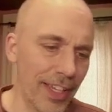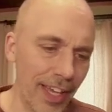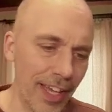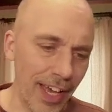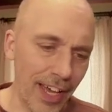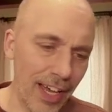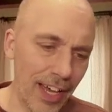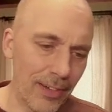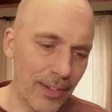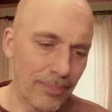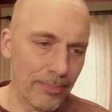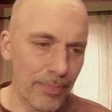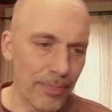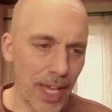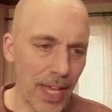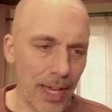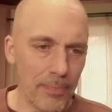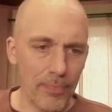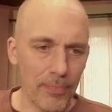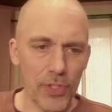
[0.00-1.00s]

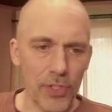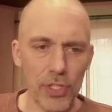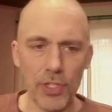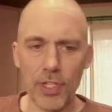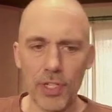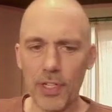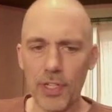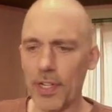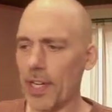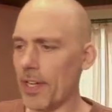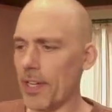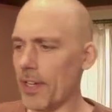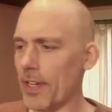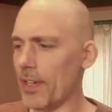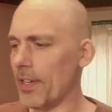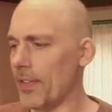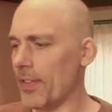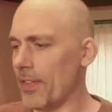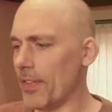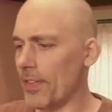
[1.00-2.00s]
Yeah, so you can
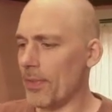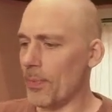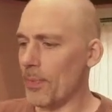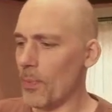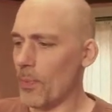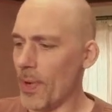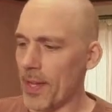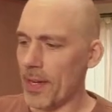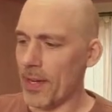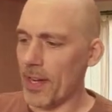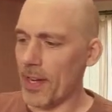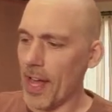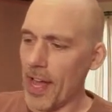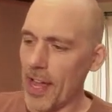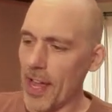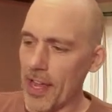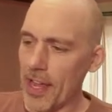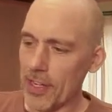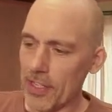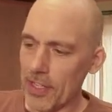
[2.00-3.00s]
hear when
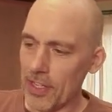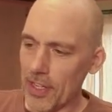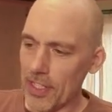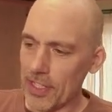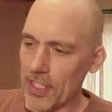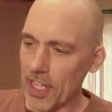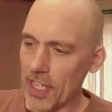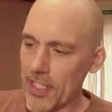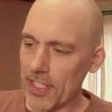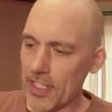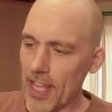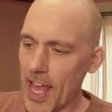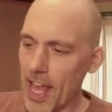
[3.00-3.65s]
I just